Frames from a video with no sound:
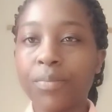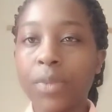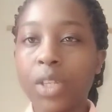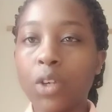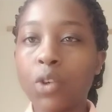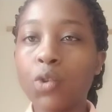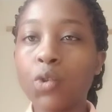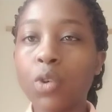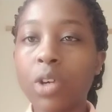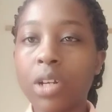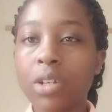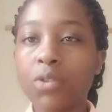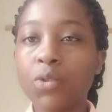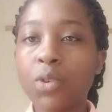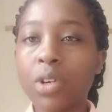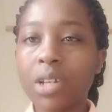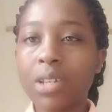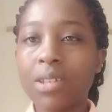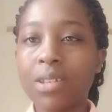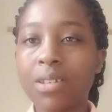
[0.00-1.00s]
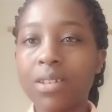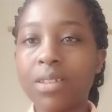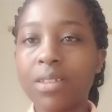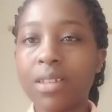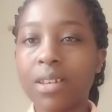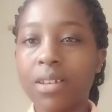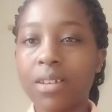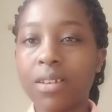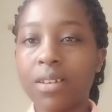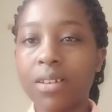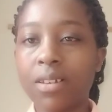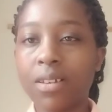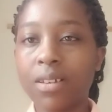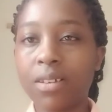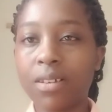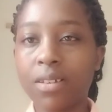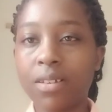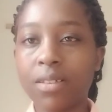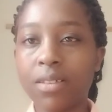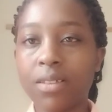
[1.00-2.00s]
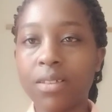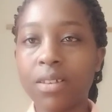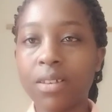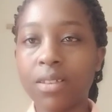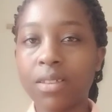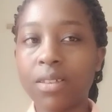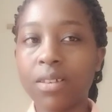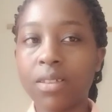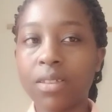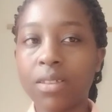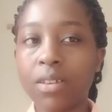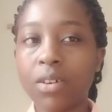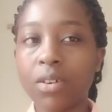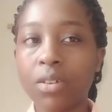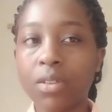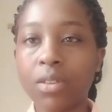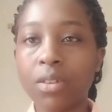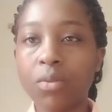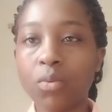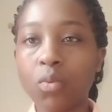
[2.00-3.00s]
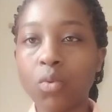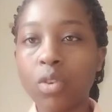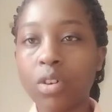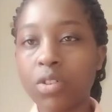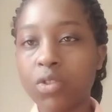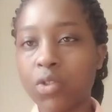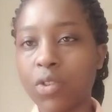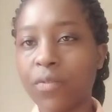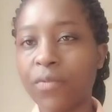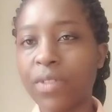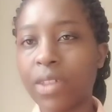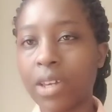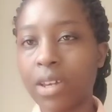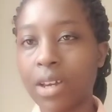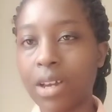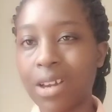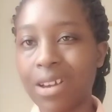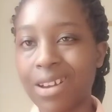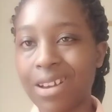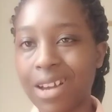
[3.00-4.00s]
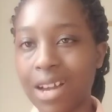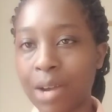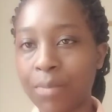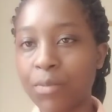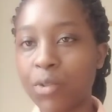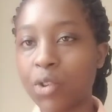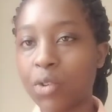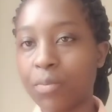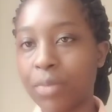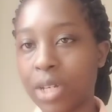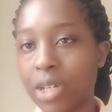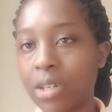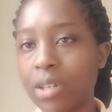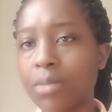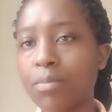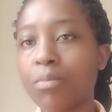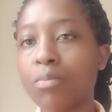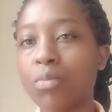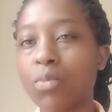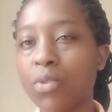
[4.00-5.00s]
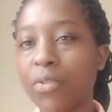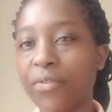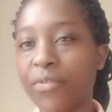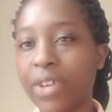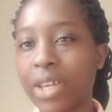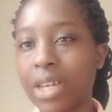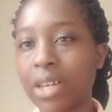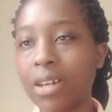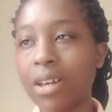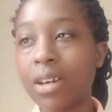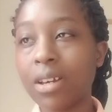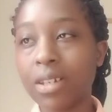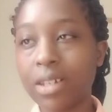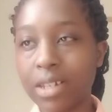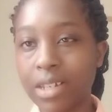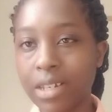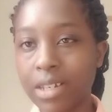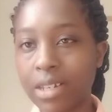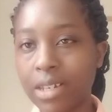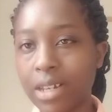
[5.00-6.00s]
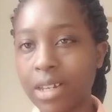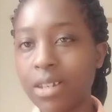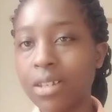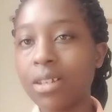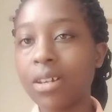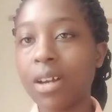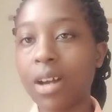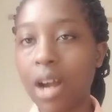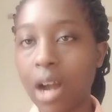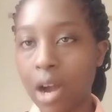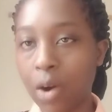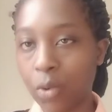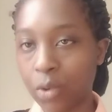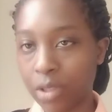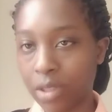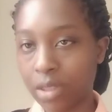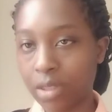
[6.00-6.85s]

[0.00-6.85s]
you can see the walls of the abdomen moving in and out.